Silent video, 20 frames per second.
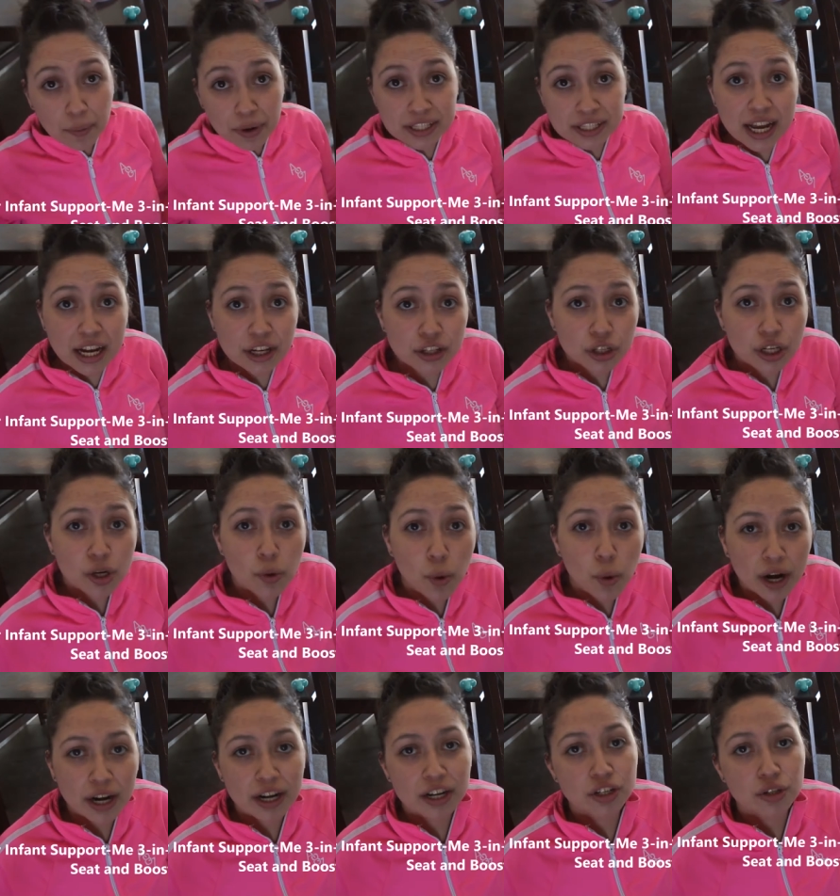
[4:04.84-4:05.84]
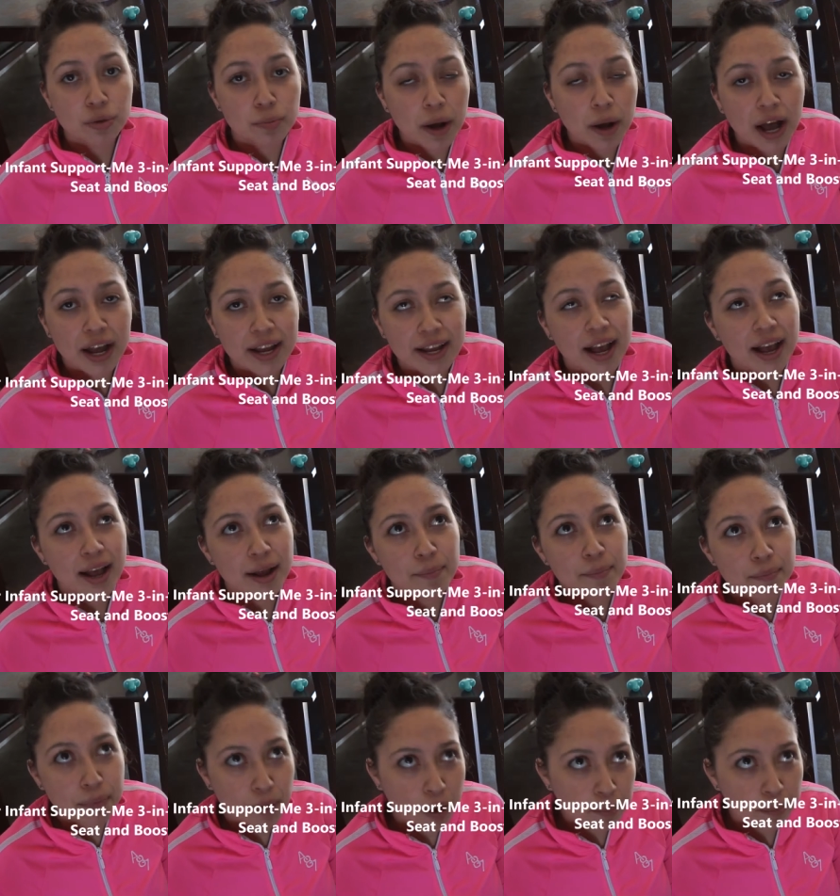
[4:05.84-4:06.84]
was actually wanting to buy a
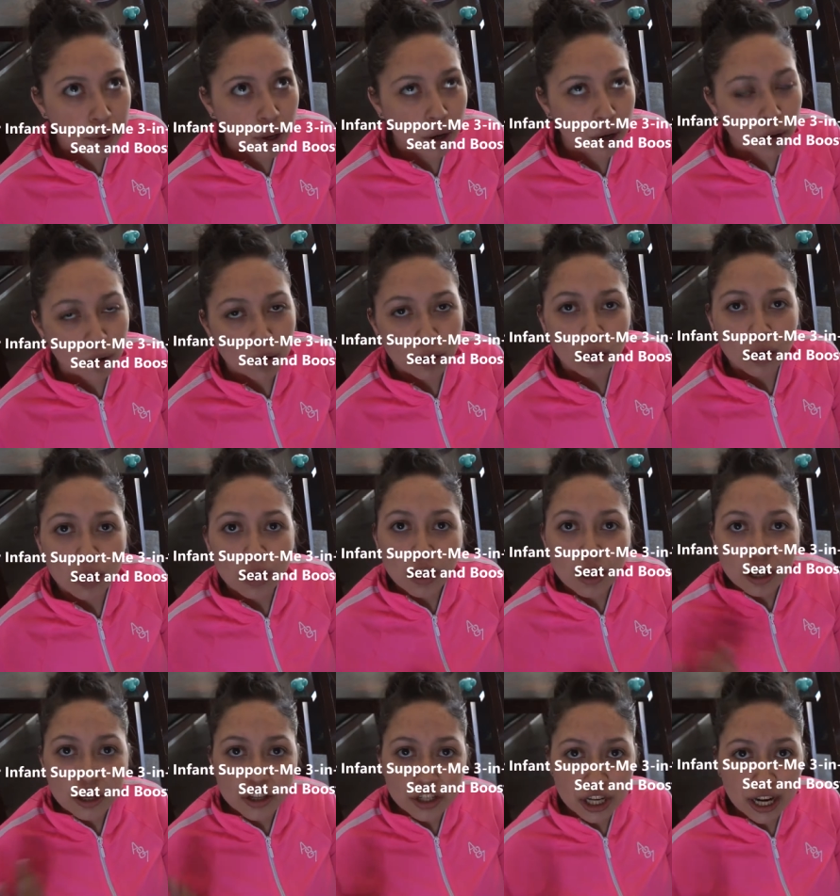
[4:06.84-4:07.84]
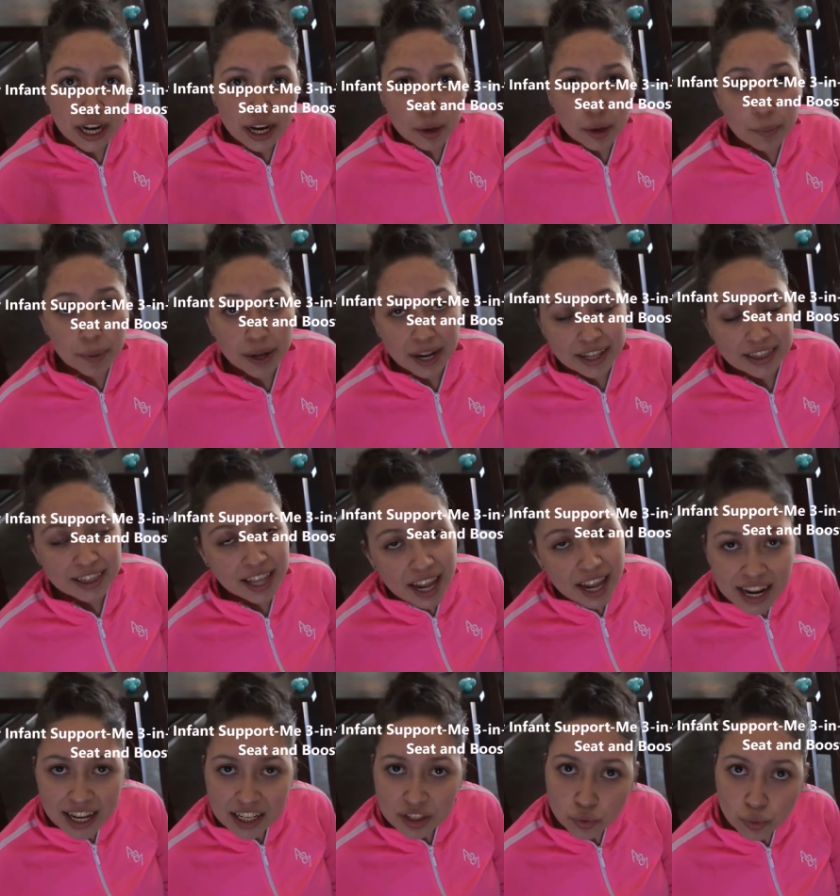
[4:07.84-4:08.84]
Bumble chair, but
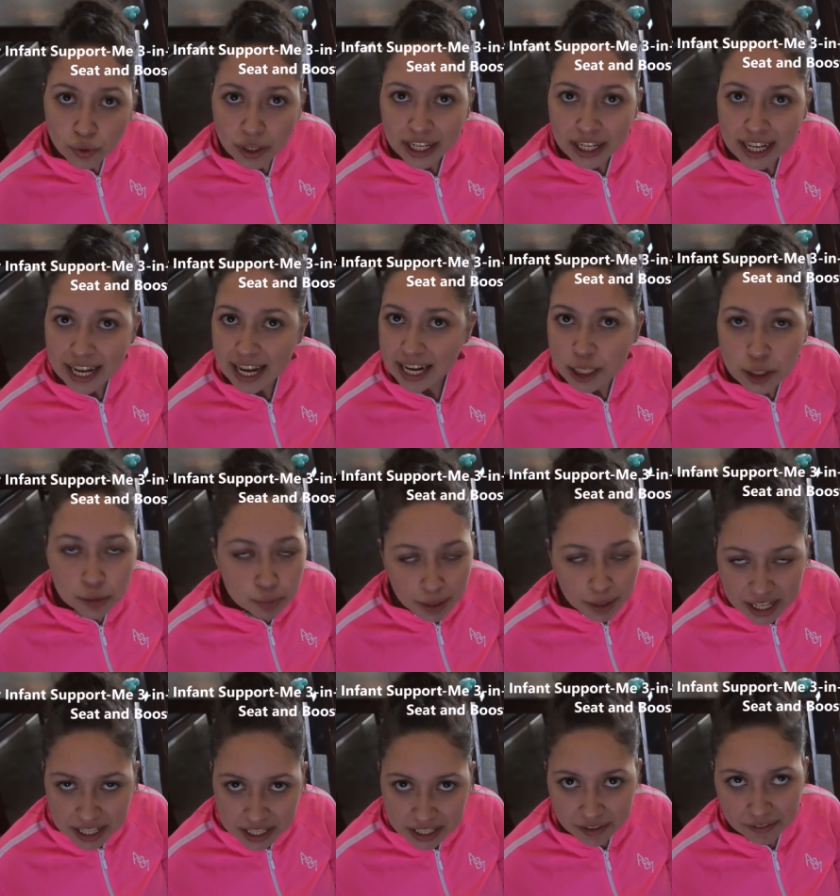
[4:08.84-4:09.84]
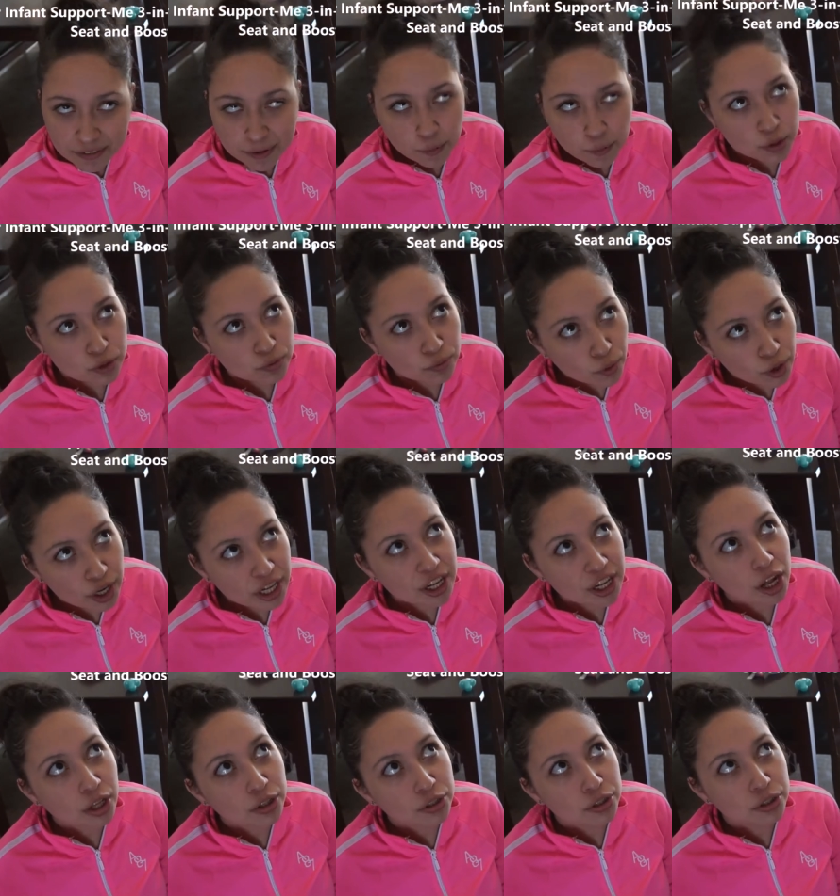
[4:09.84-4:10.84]
that is really expensive. It was $40,
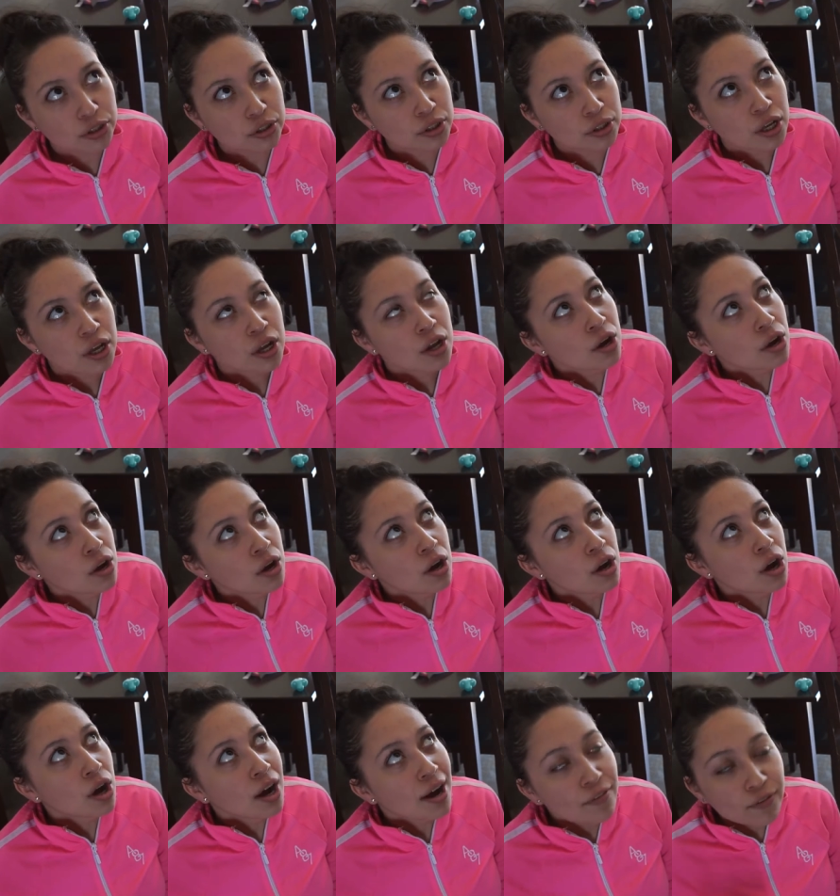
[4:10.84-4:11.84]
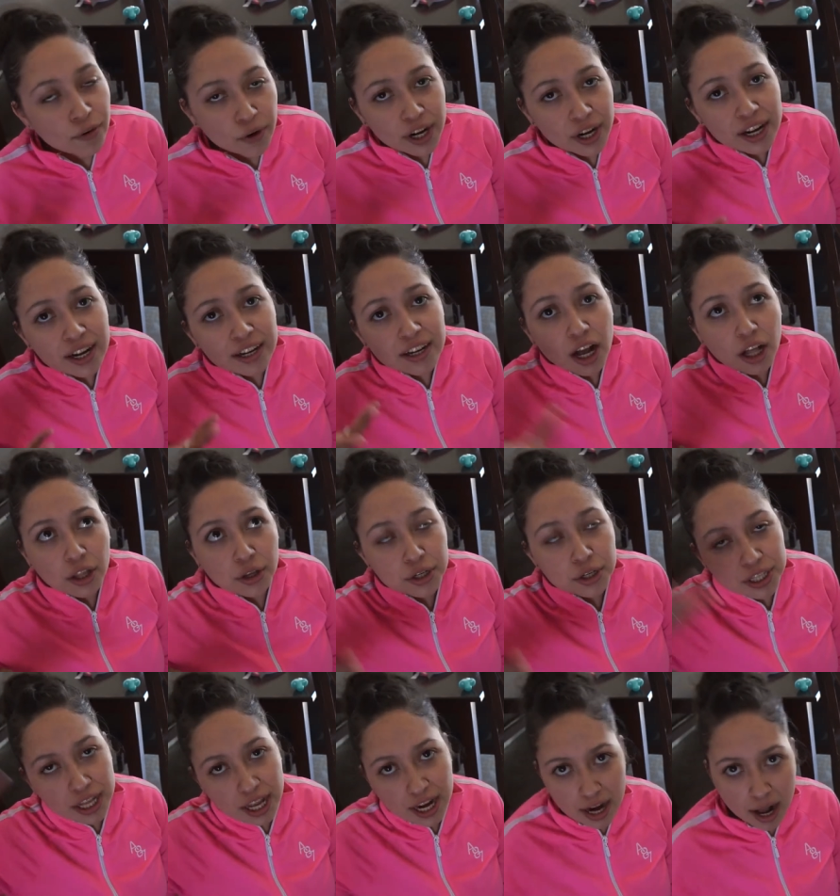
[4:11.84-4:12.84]

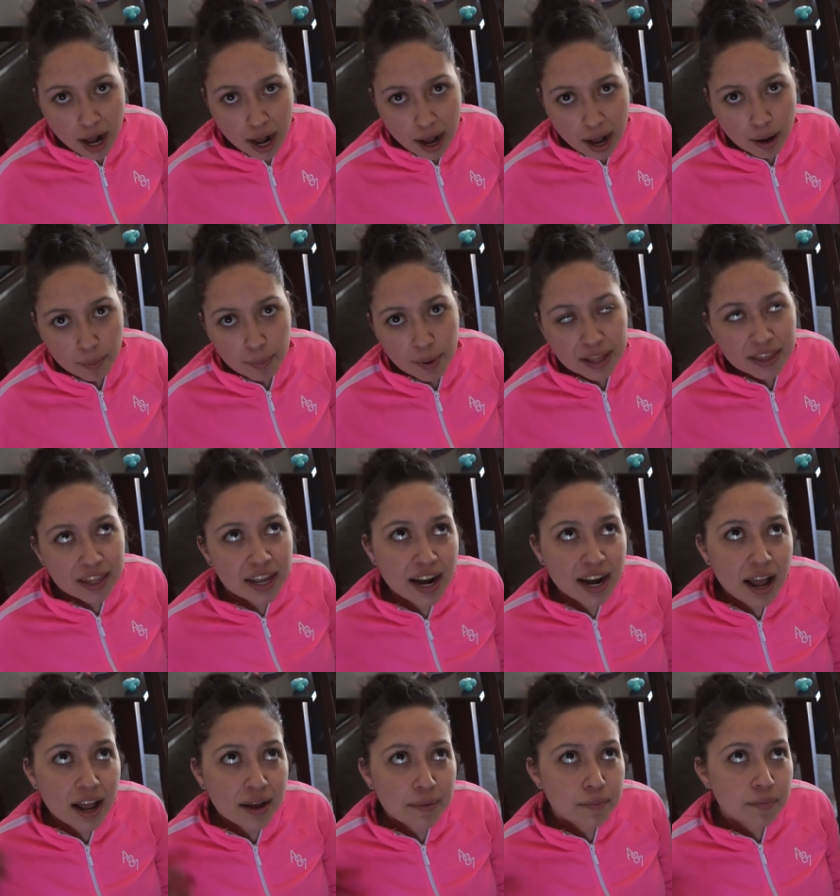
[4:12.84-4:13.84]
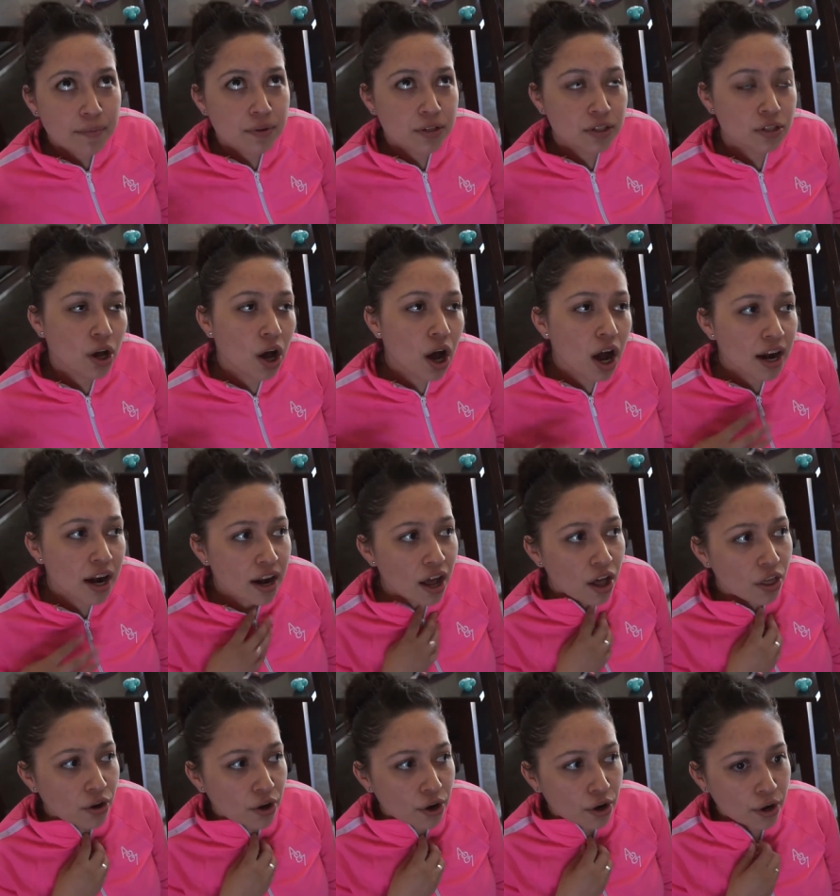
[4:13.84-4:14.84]
$40 and up. And then I saw
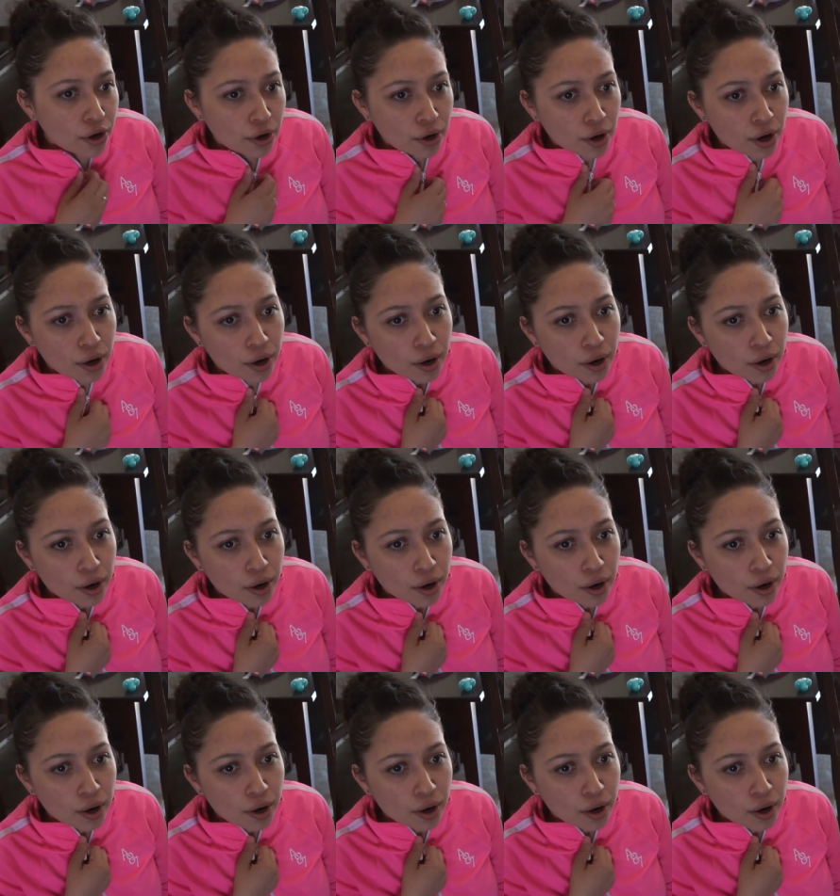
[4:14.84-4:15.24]
another